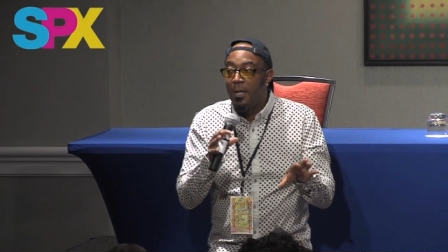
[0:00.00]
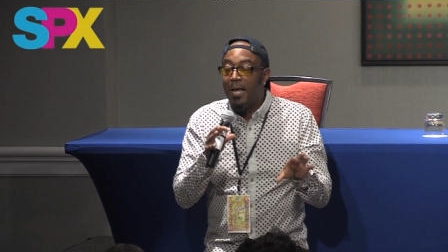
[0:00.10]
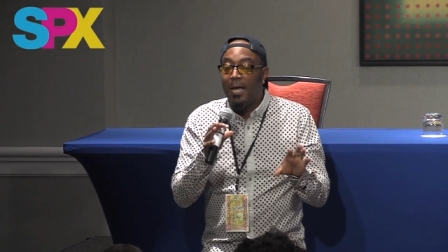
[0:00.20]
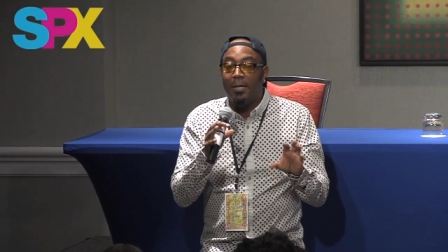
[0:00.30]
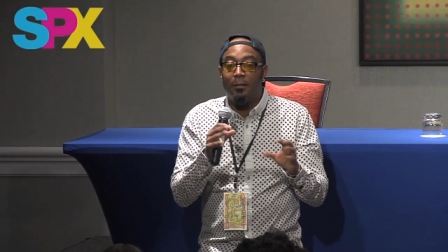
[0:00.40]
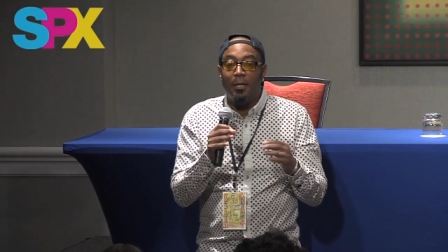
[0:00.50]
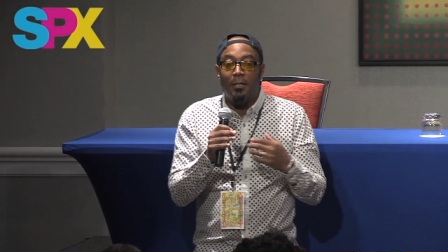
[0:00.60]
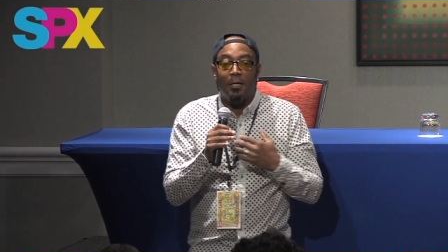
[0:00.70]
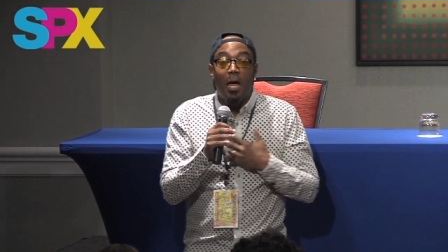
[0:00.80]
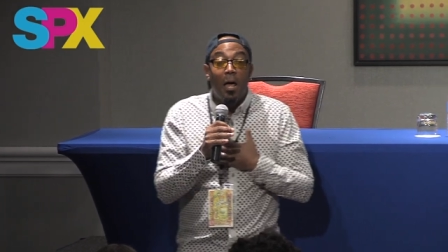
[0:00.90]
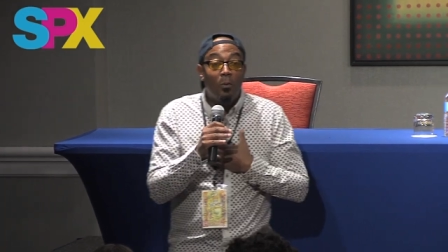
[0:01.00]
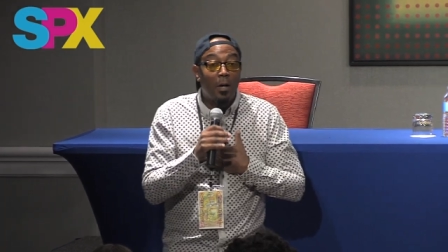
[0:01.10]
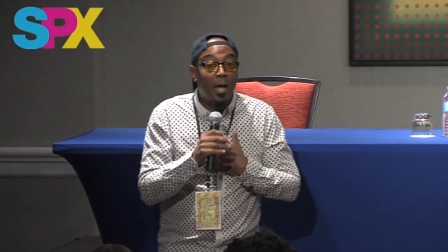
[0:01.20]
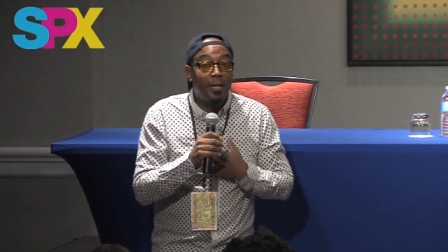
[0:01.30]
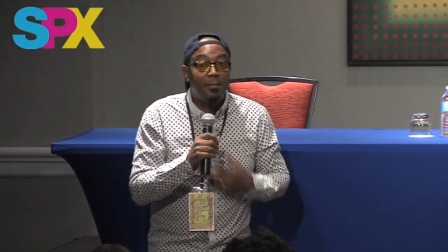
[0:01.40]
And like
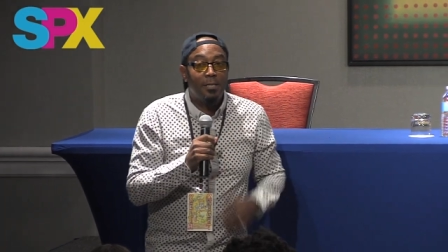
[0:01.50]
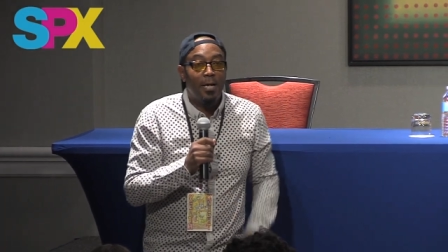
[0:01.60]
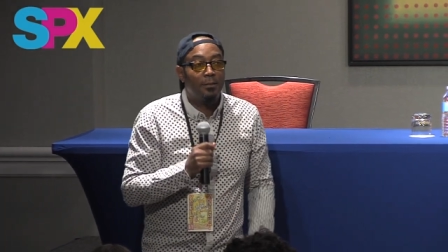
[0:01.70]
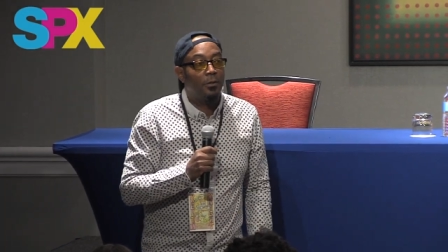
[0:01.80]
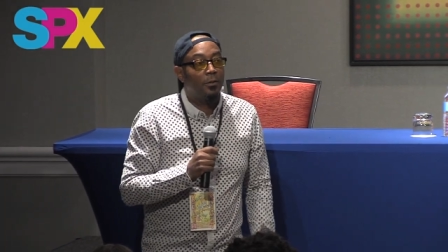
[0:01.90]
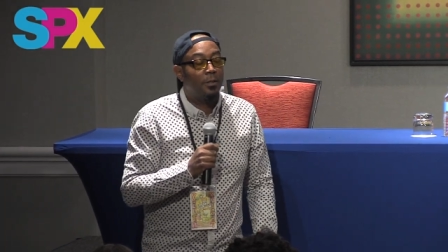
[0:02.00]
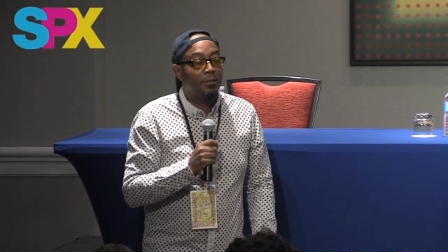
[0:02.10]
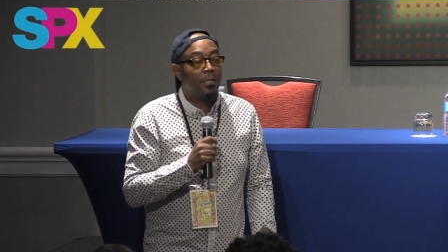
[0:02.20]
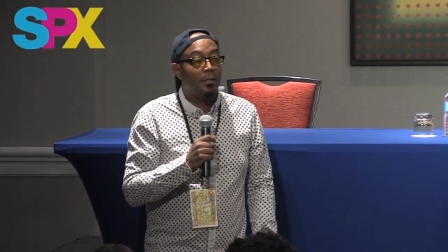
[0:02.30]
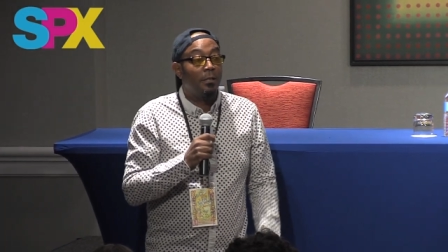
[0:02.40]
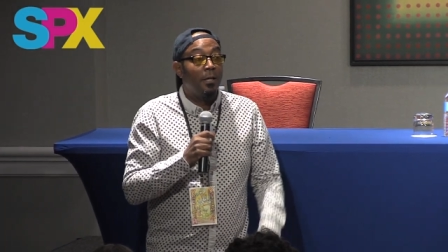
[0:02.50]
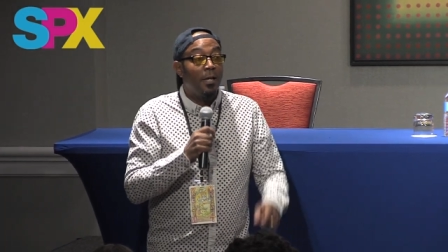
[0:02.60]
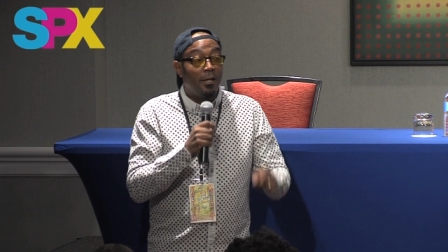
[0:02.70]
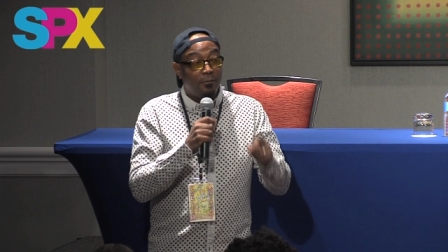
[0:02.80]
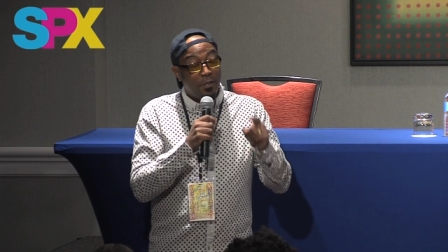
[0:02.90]
I sat there and I was like,
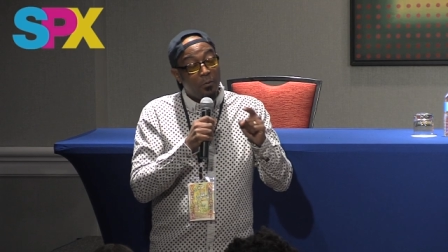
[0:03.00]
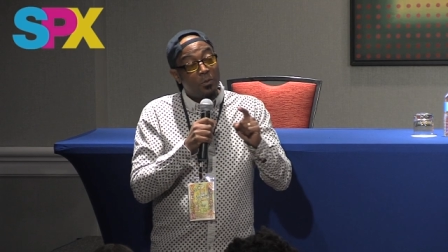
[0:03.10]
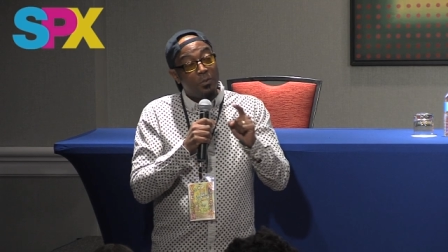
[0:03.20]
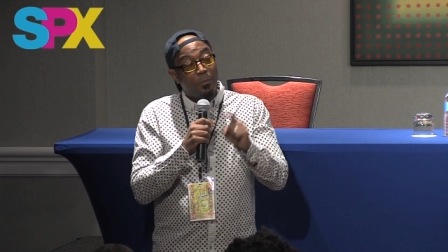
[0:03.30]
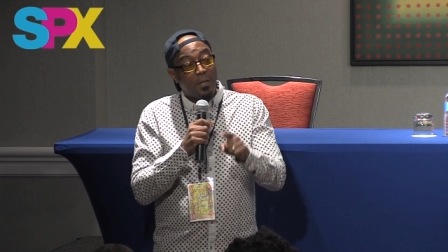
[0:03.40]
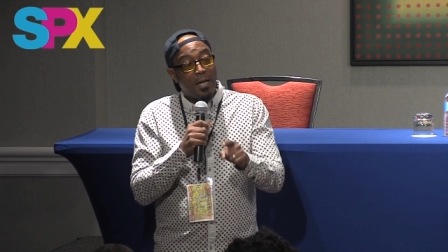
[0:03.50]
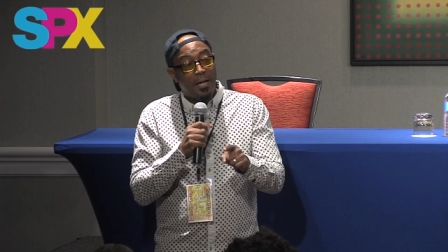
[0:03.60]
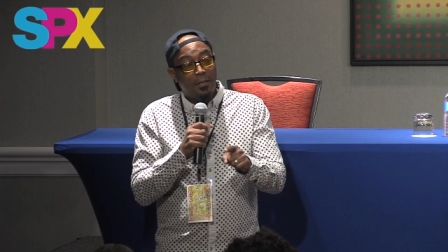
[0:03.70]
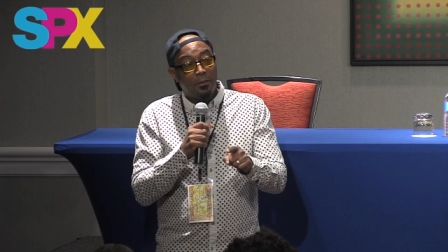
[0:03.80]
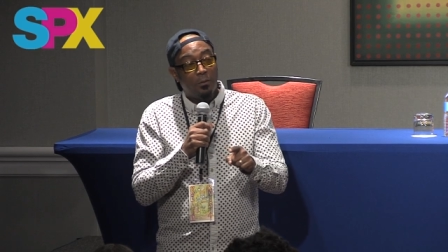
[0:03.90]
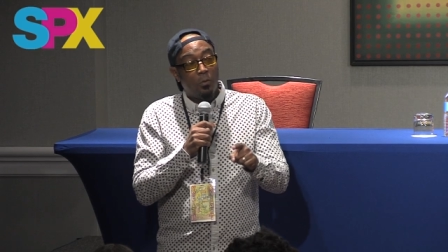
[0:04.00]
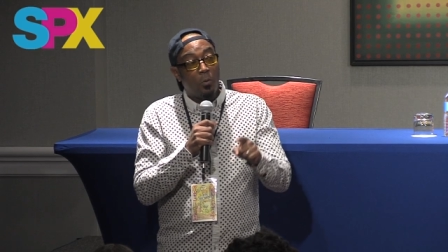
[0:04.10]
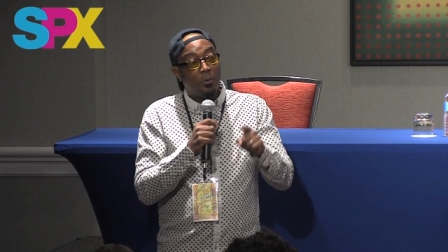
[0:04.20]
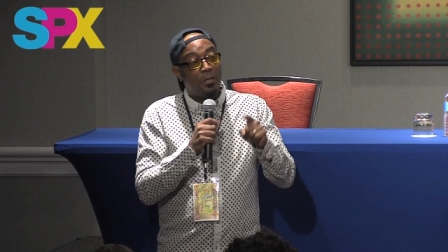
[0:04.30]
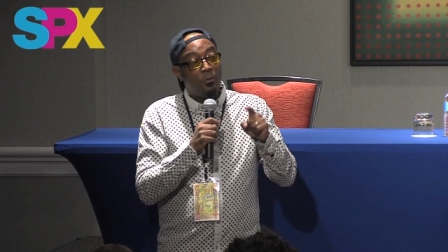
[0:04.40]
if he was black
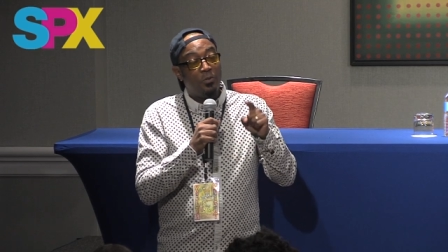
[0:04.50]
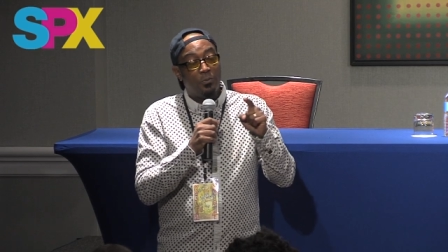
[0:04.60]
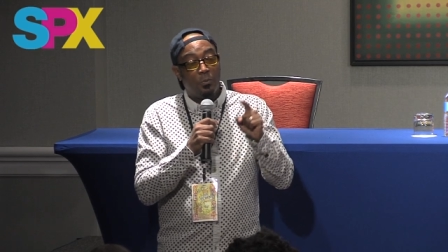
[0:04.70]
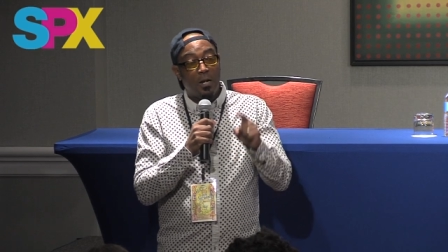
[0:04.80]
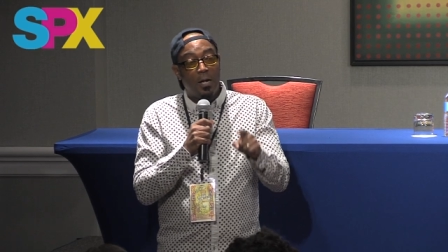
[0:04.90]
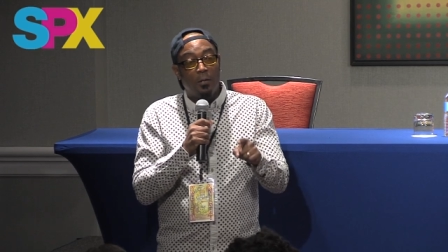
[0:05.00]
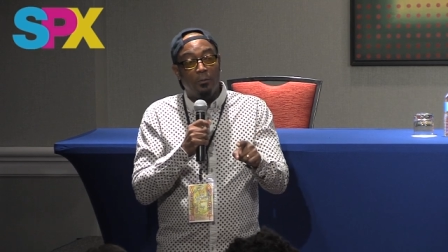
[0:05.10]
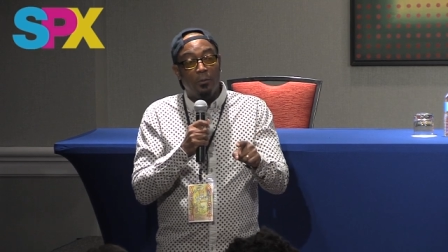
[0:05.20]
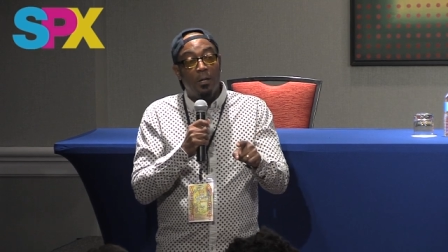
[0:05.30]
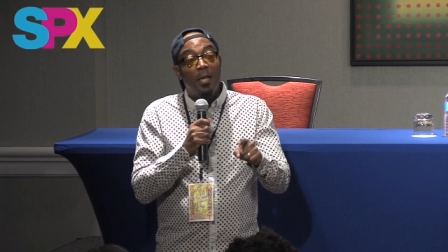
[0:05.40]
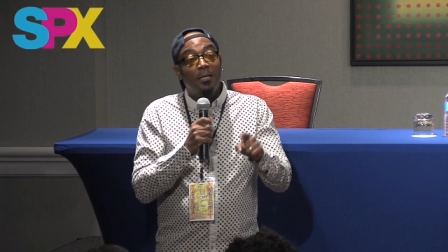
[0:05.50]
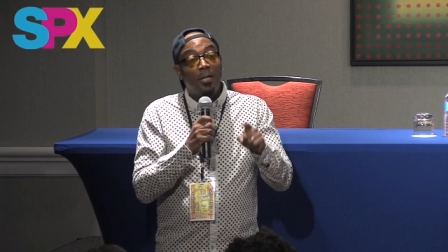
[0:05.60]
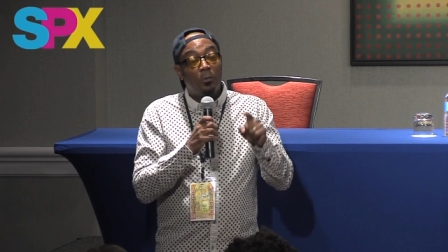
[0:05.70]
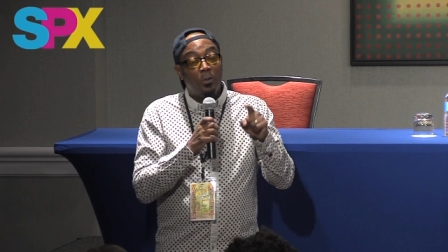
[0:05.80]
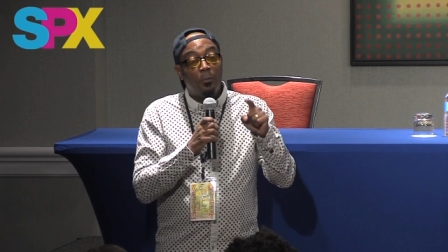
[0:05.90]
or he was brown,
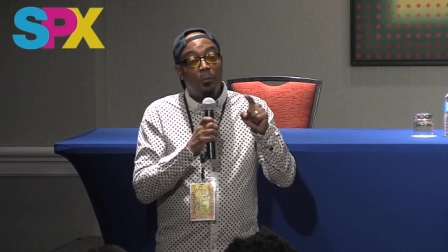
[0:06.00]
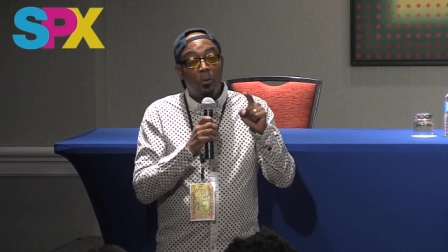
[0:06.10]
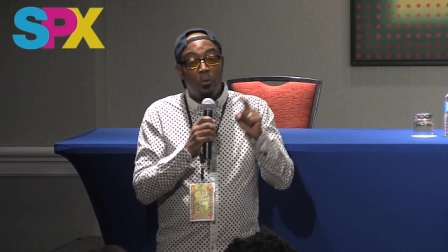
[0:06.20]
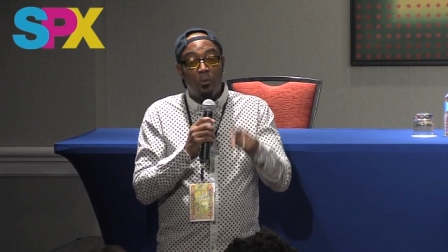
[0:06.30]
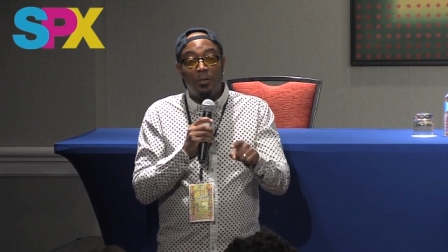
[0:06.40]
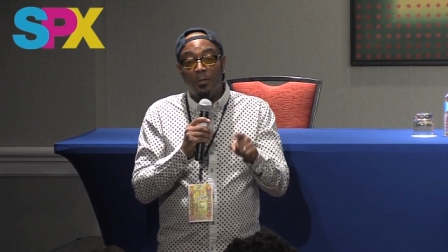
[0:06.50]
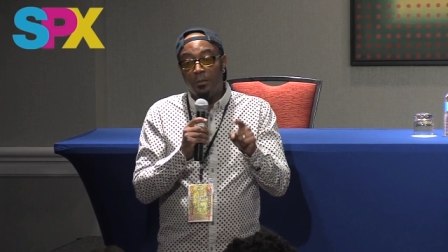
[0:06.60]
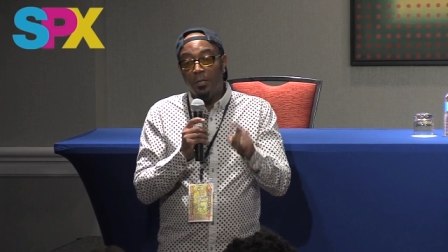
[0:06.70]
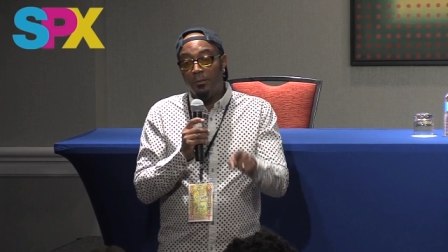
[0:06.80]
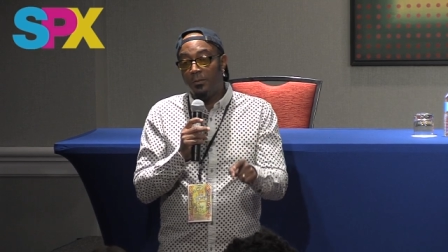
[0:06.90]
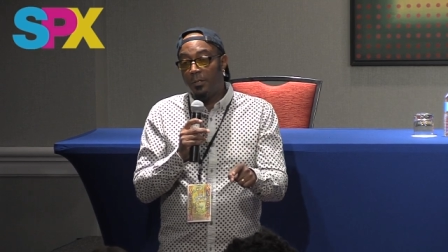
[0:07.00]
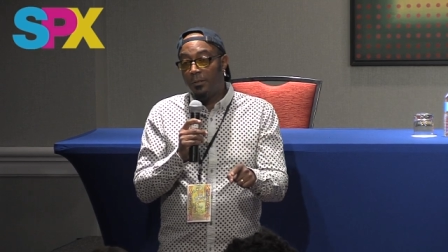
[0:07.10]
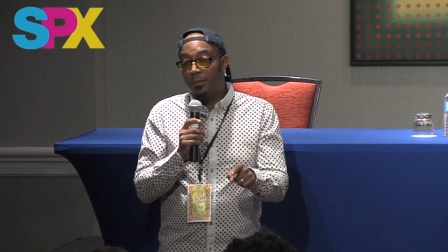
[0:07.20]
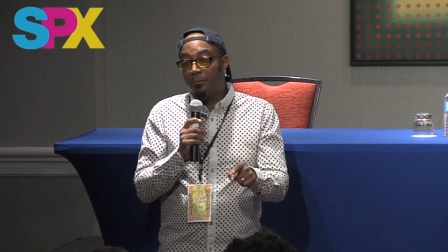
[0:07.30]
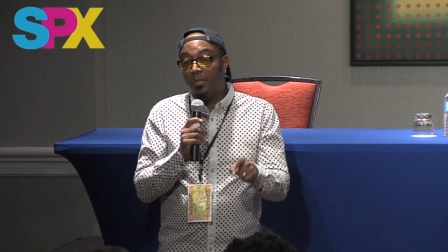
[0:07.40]
they would have pulled their guns on him.